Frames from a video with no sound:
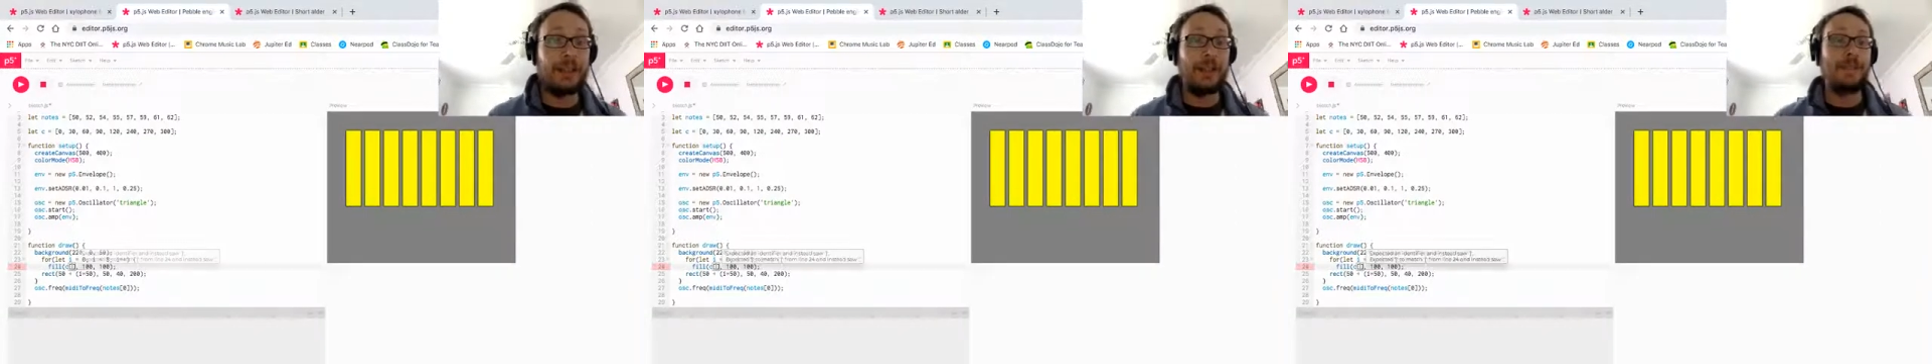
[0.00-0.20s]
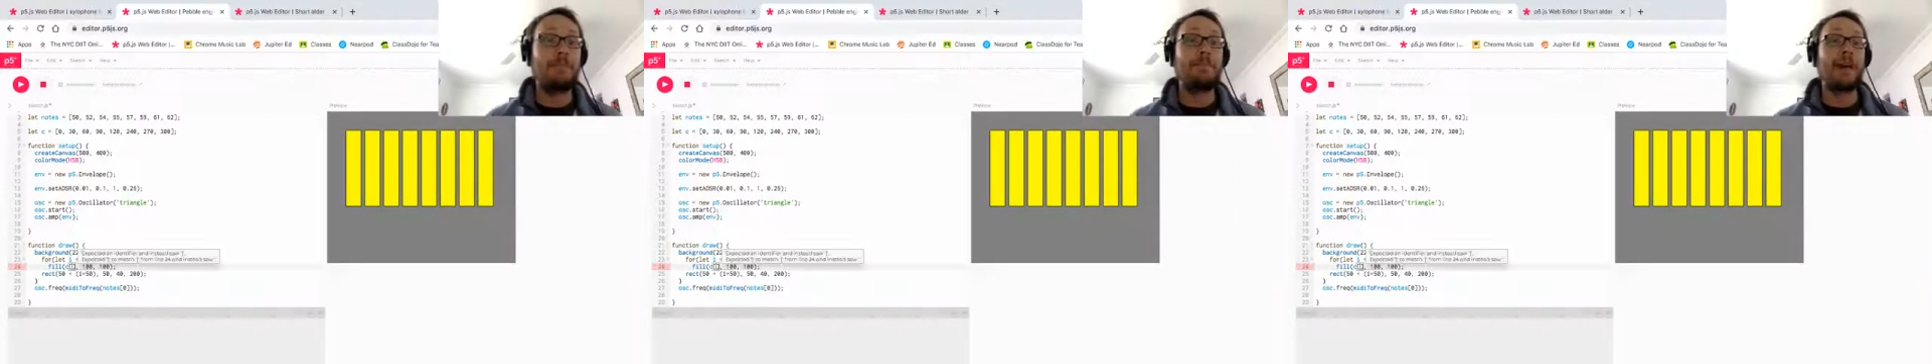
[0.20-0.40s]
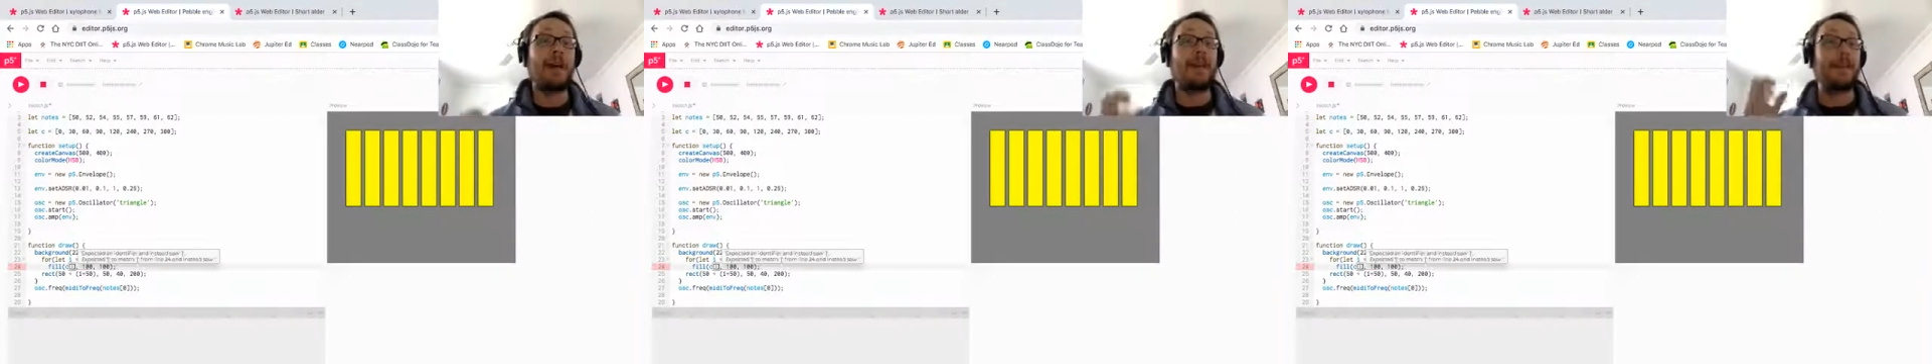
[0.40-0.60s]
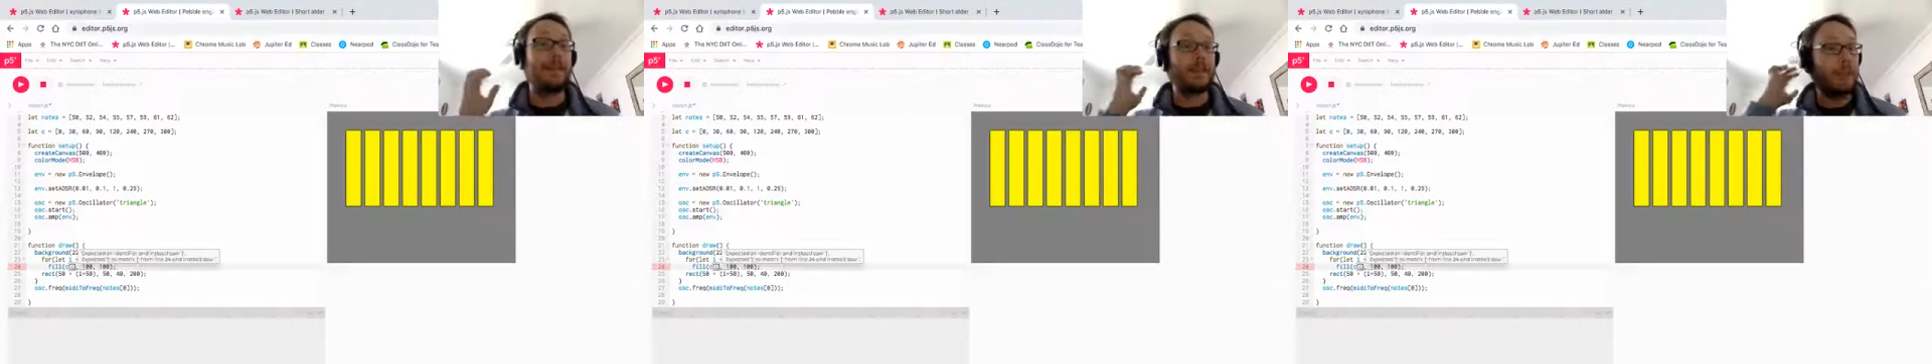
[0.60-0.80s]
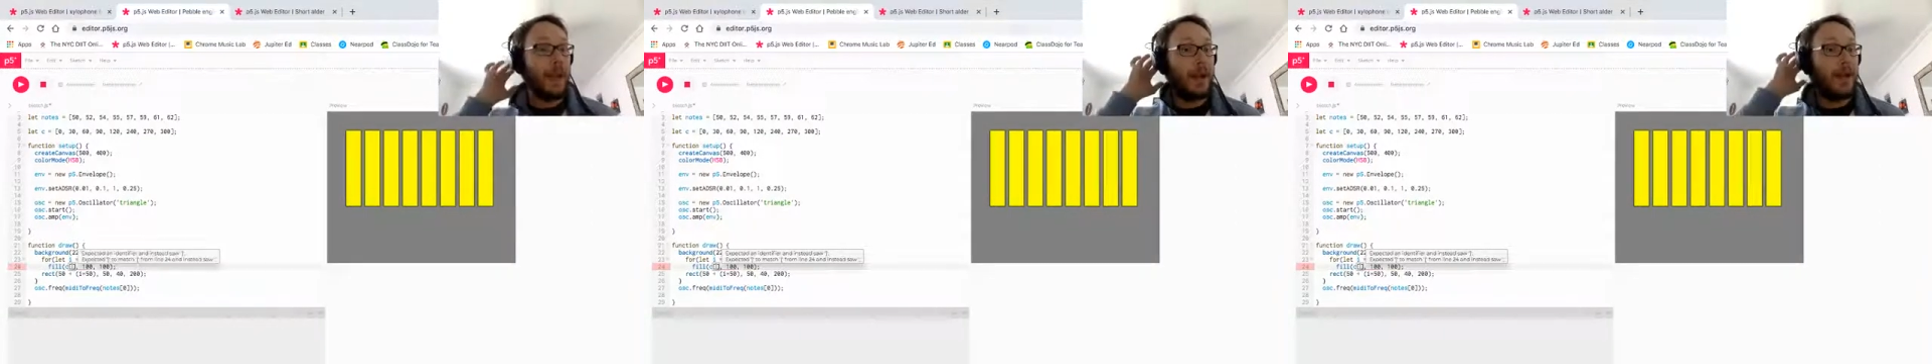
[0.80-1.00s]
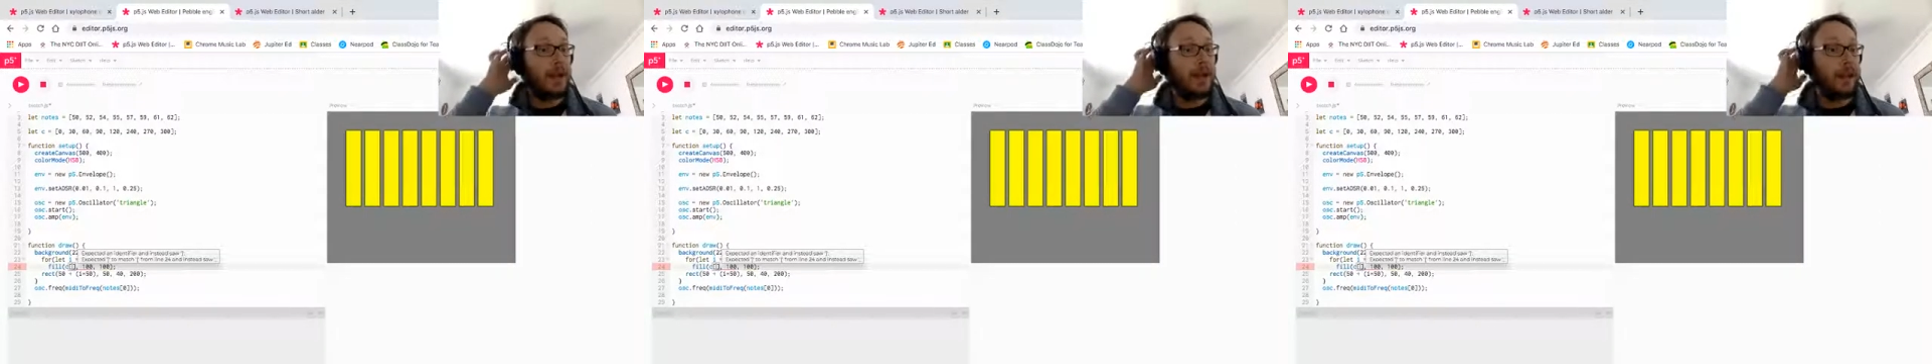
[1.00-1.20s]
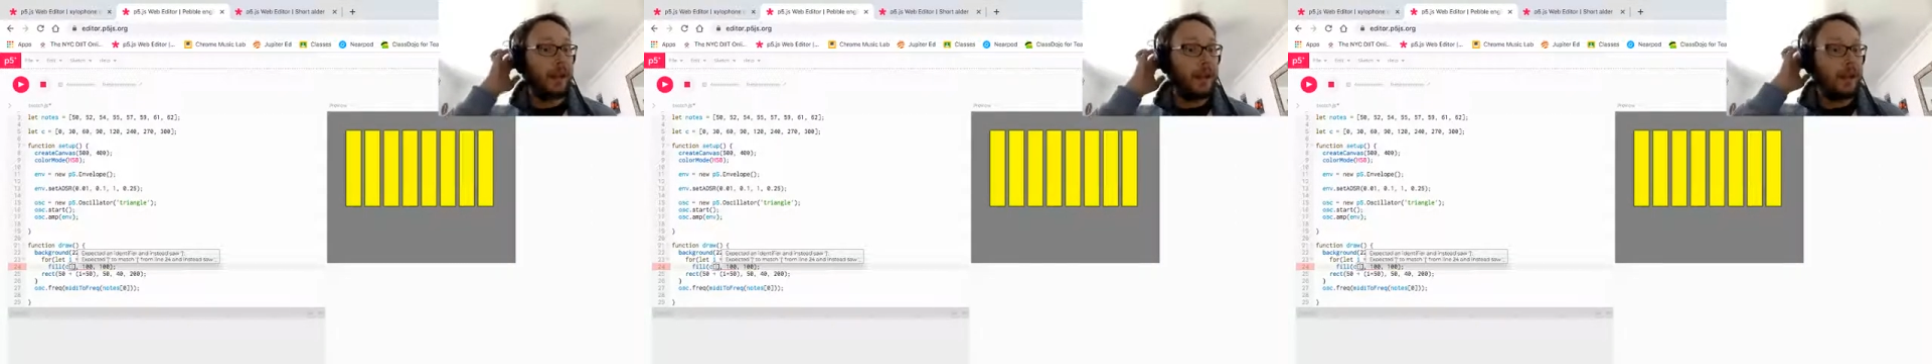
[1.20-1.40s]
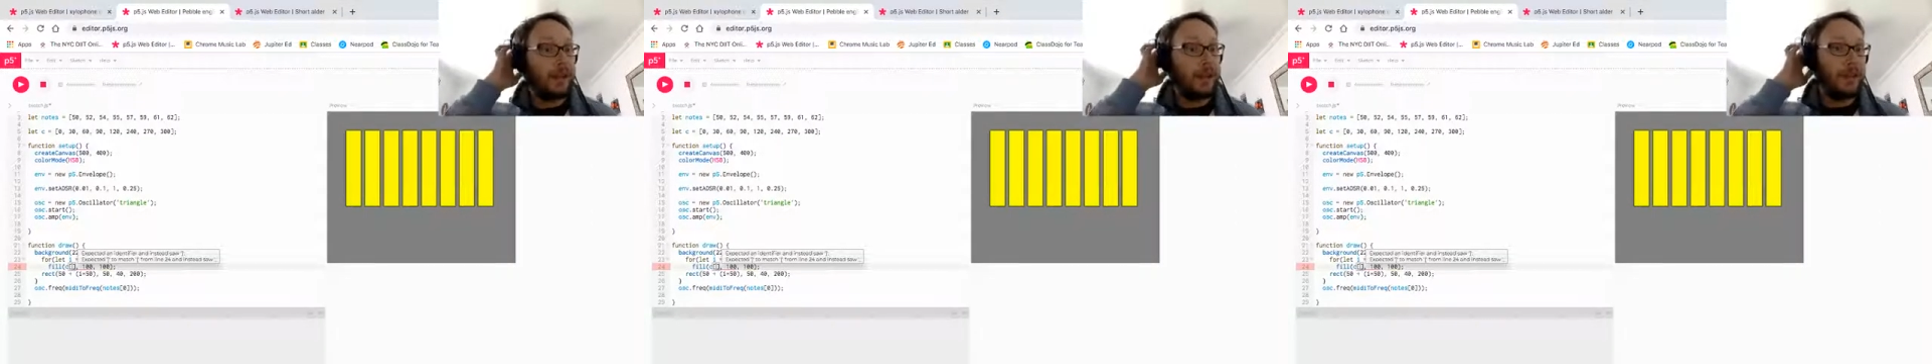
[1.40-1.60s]
combine the power
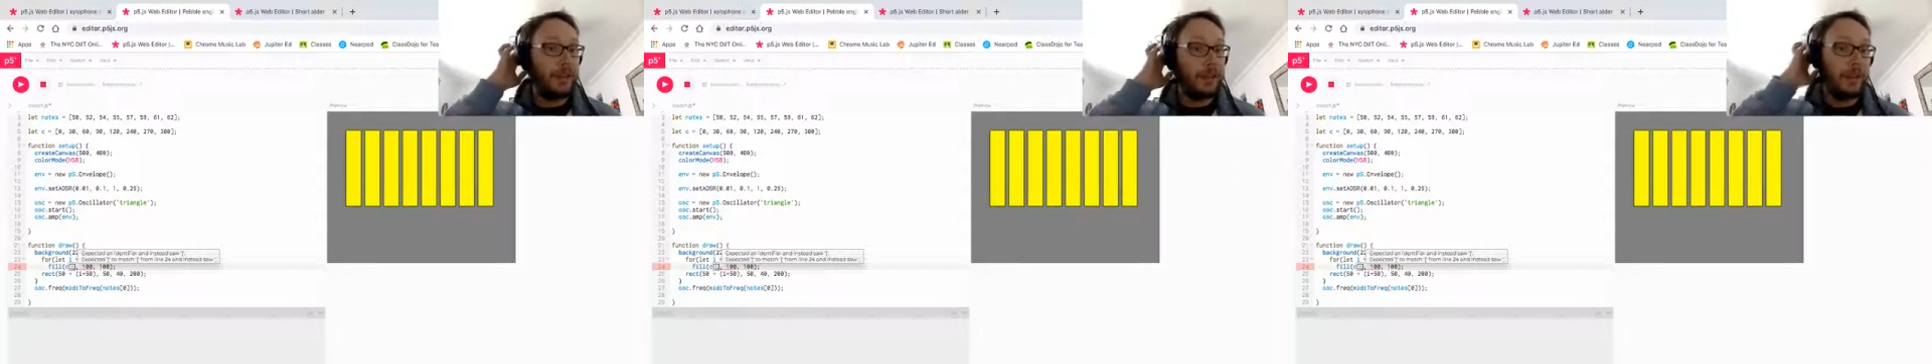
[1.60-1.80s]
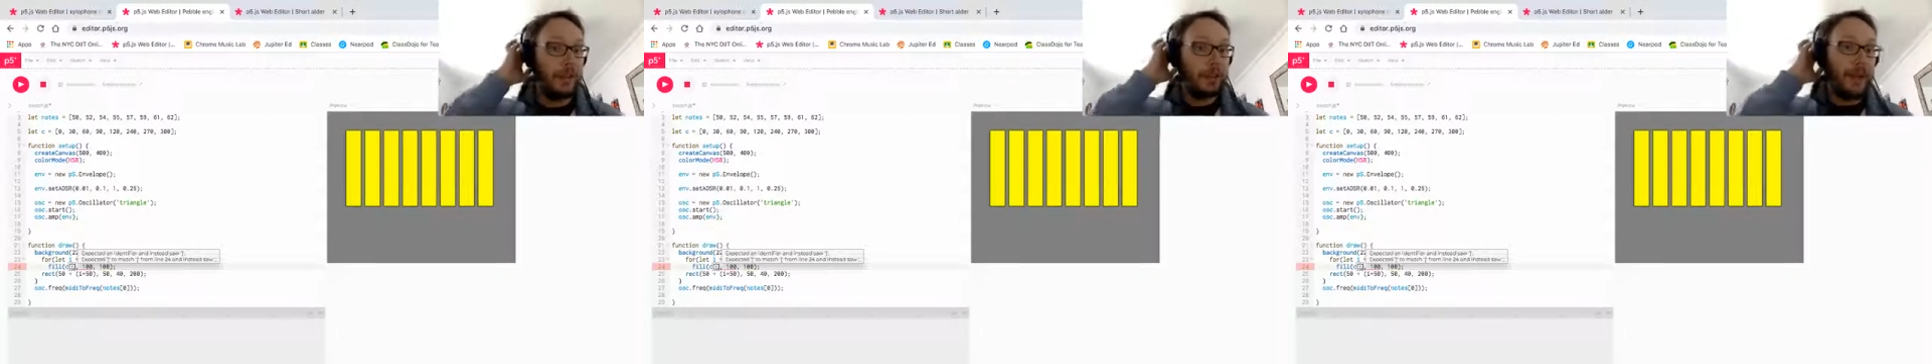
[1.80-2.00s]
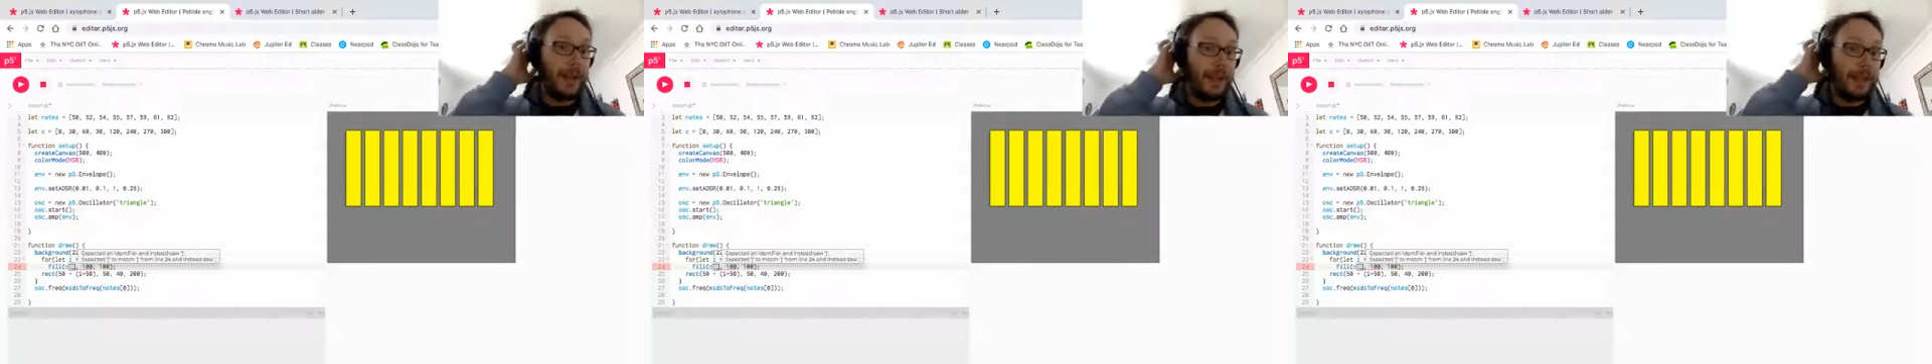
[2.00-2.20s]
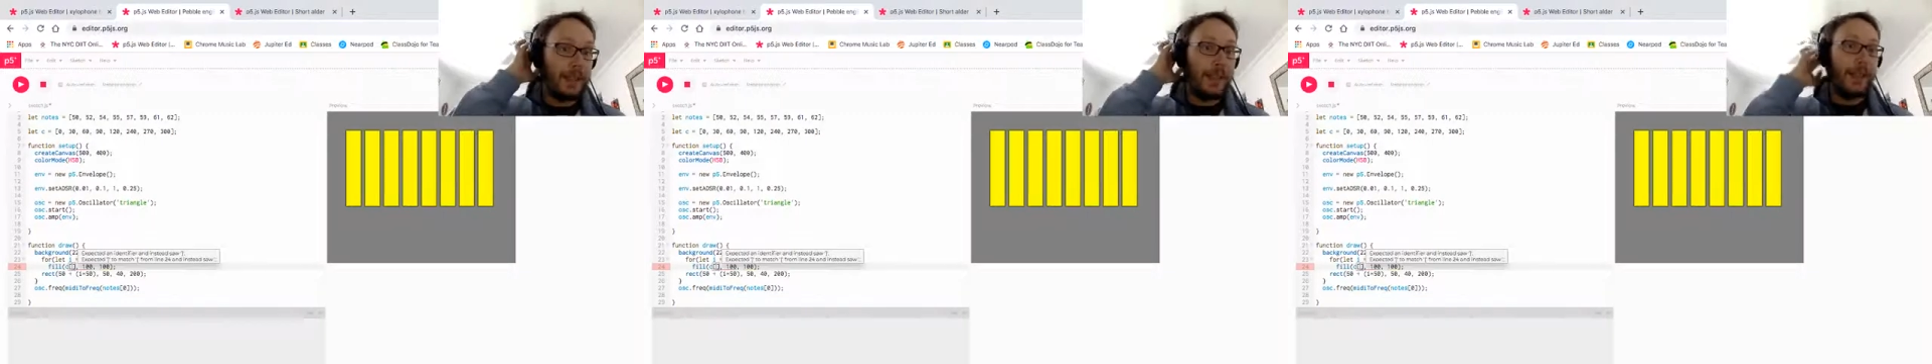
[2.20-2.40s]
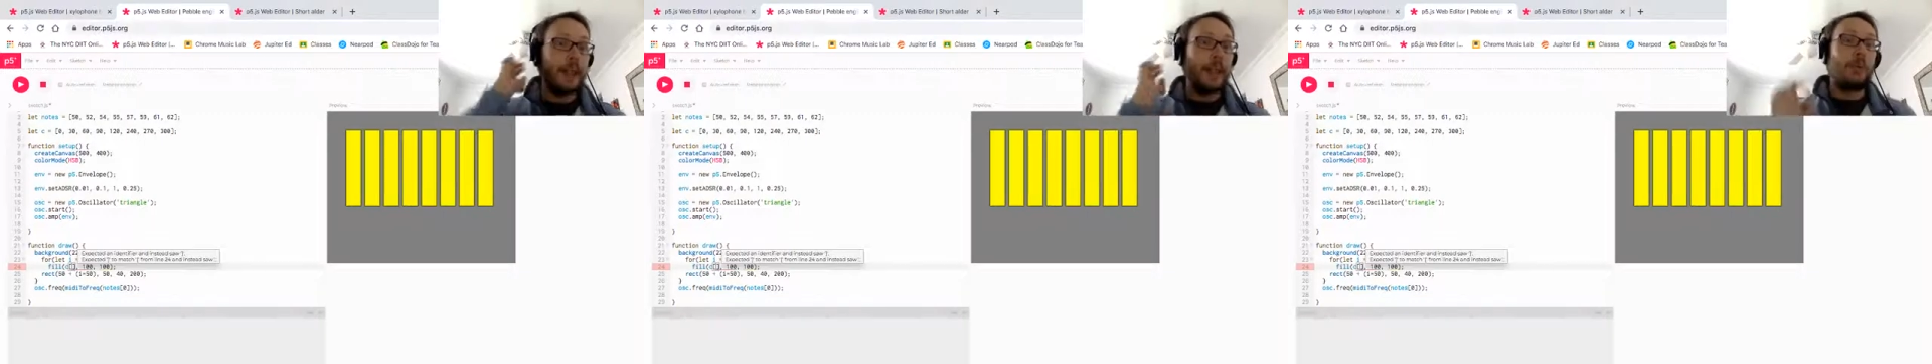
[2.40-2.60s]
of the array